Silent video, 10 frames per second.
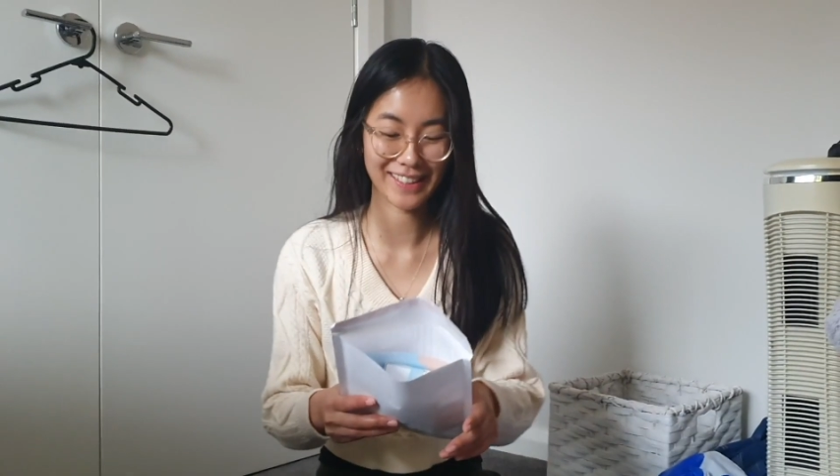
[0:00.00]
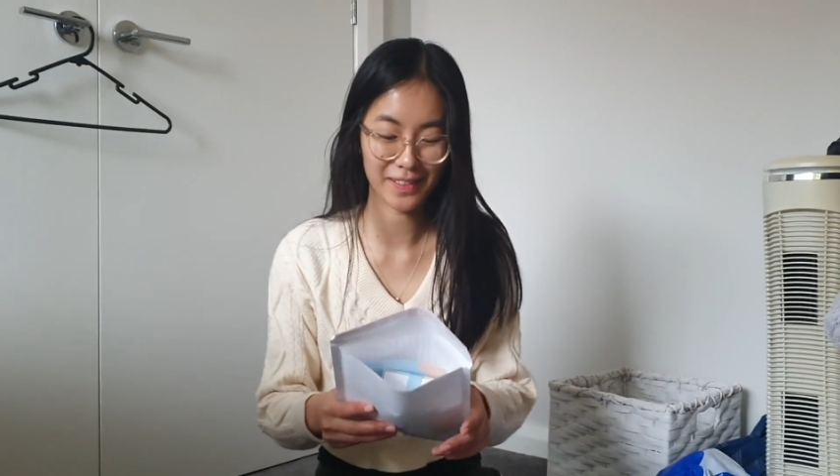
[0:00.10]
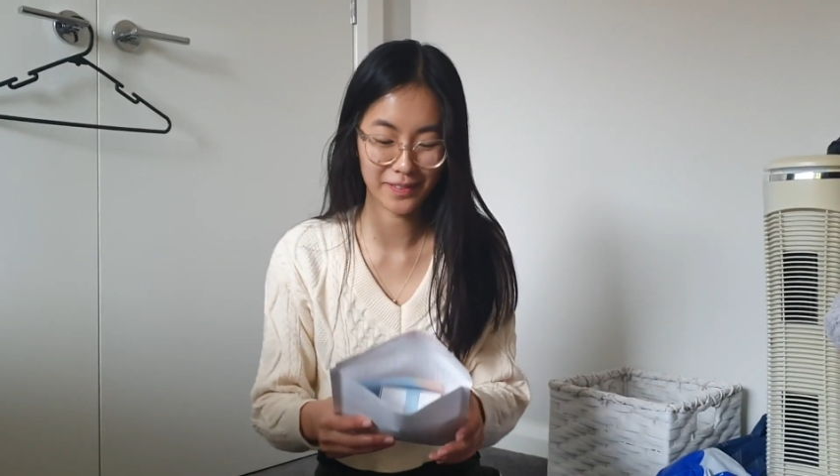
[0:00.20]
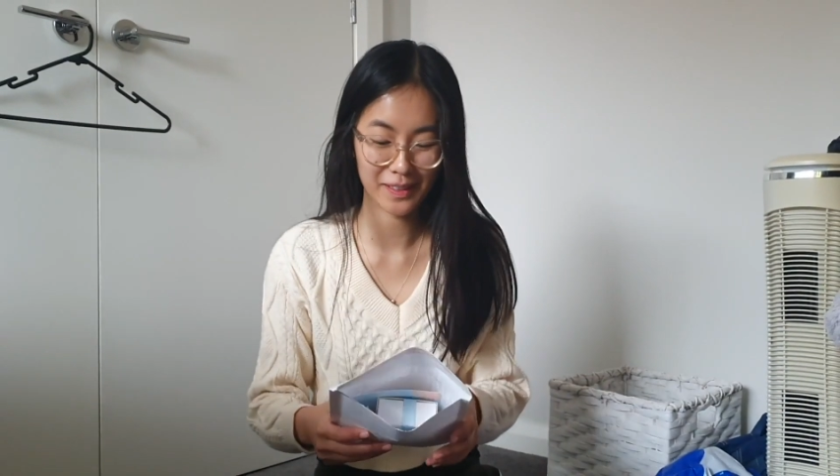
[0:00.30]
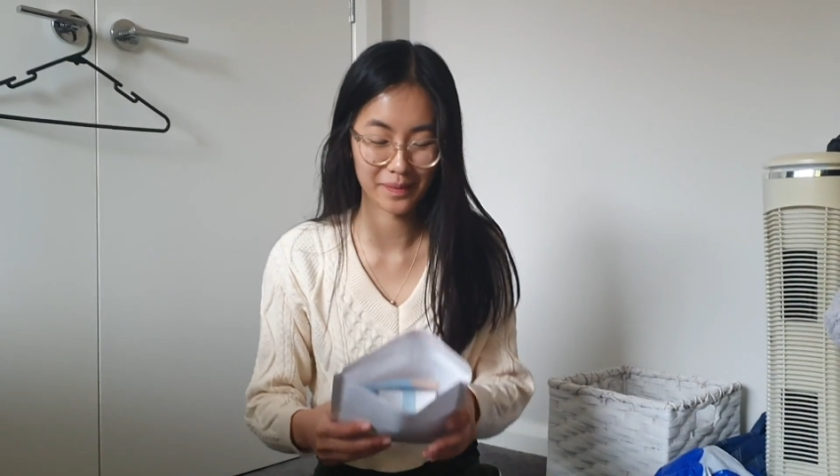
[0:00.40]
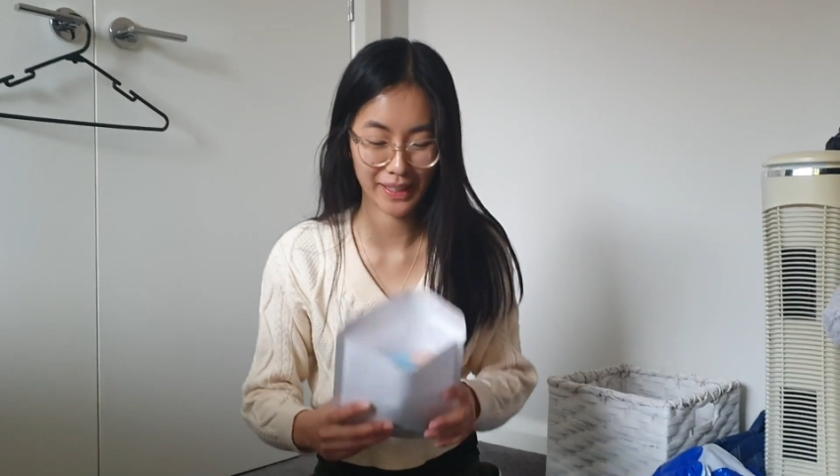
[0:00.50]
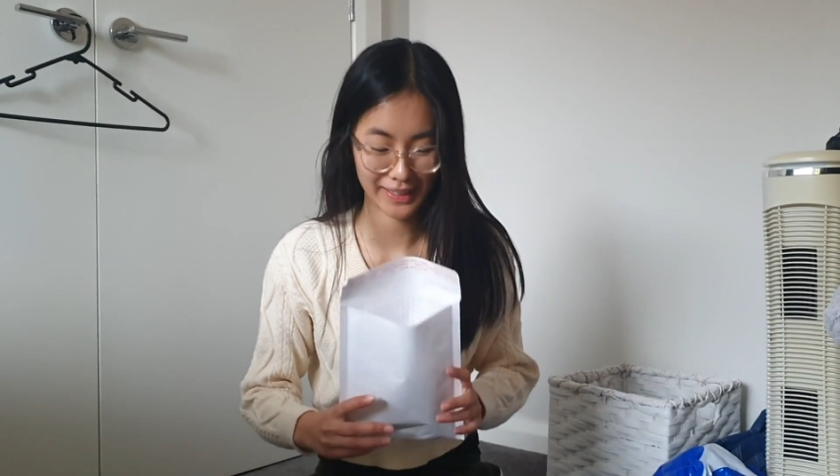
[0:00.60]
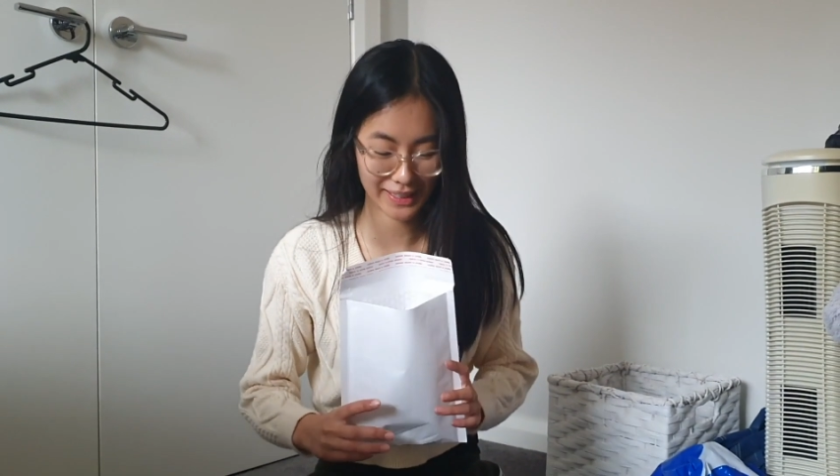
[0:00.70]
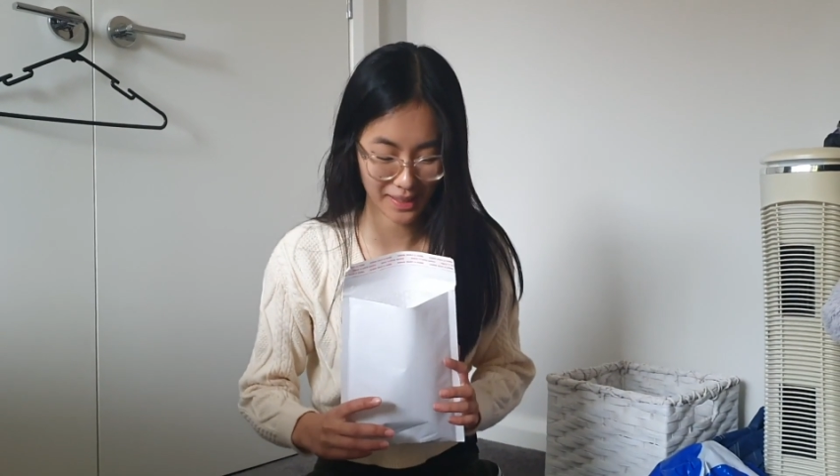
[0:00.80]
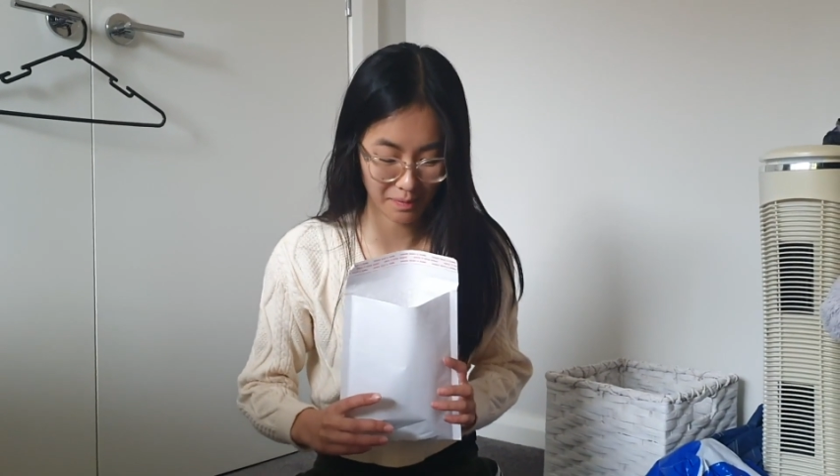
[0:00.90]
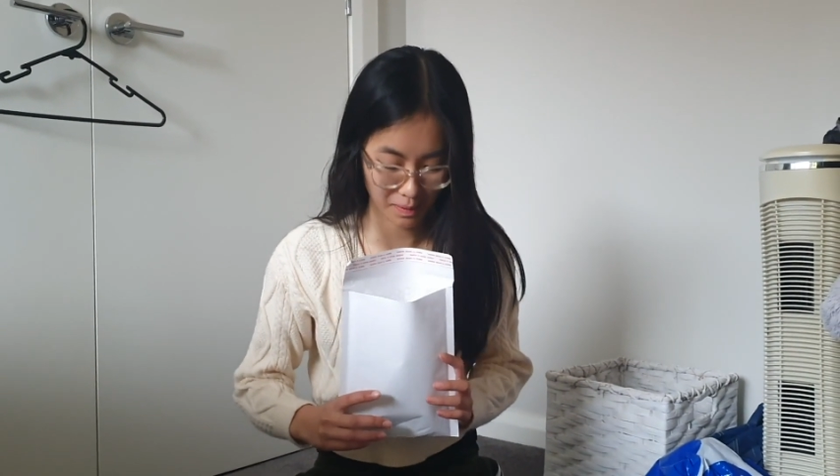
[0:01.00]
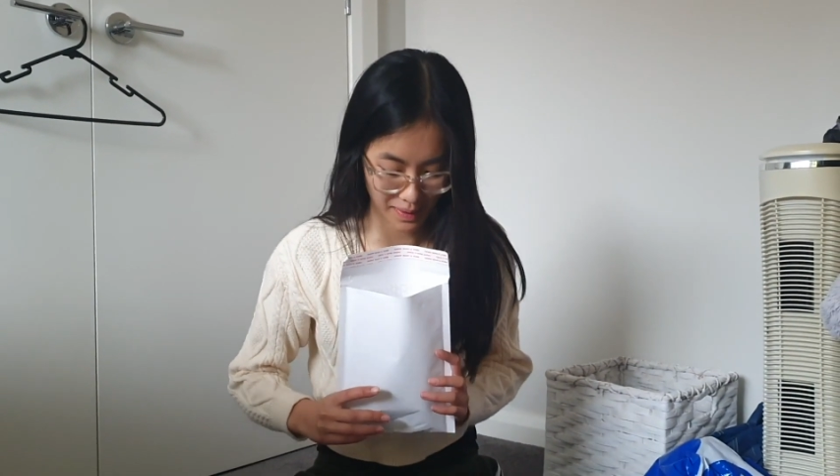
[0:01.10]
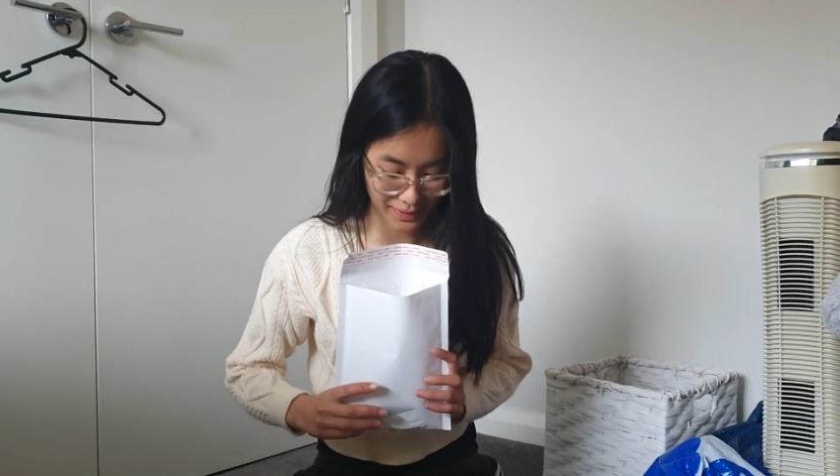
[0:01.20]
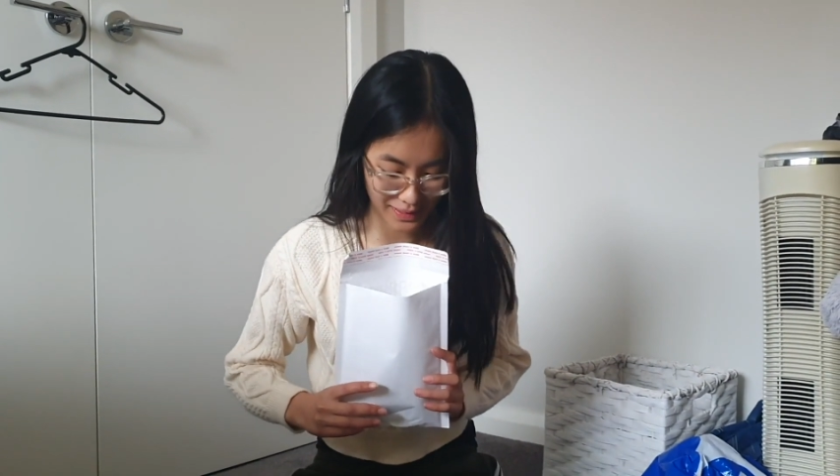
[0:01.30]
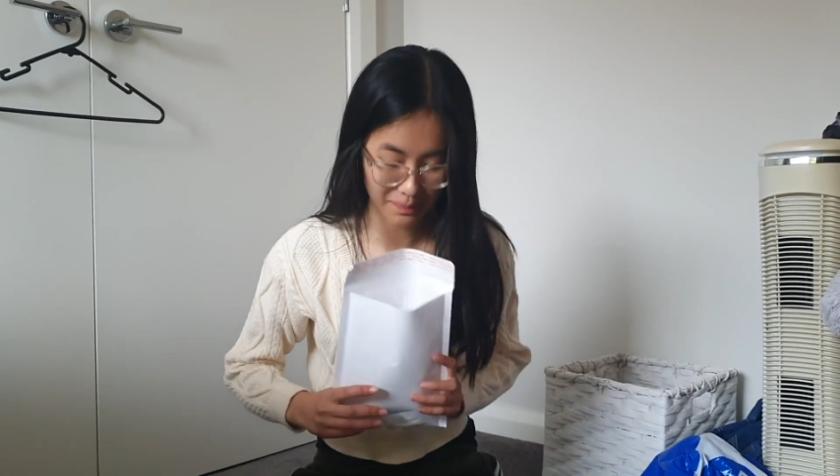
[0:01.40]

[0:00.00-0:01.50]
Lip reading: to film this momentous